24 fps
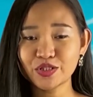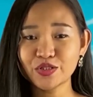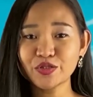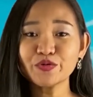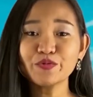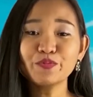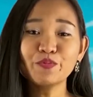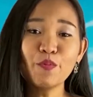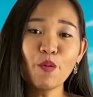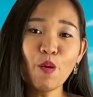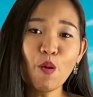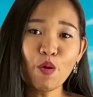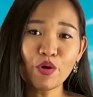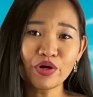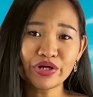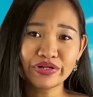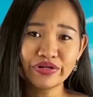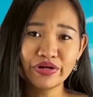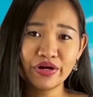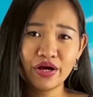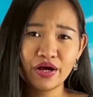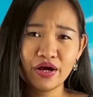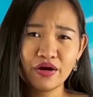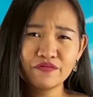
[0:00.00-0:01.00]
to mourn
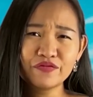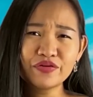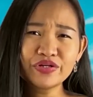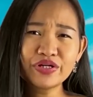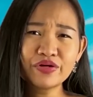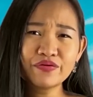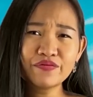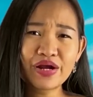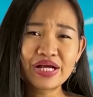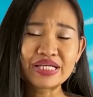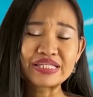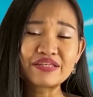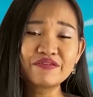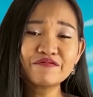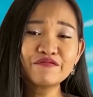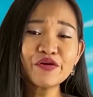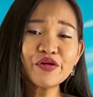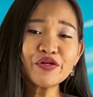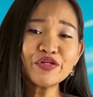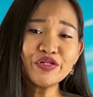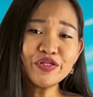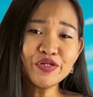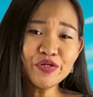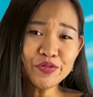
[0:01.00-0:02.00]
for the rest of her
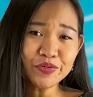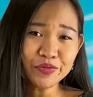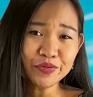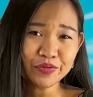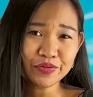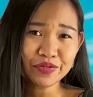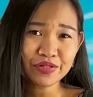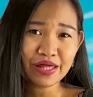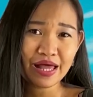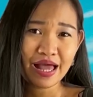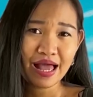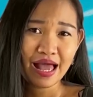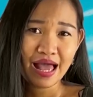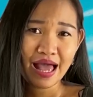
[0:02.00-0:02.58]
youth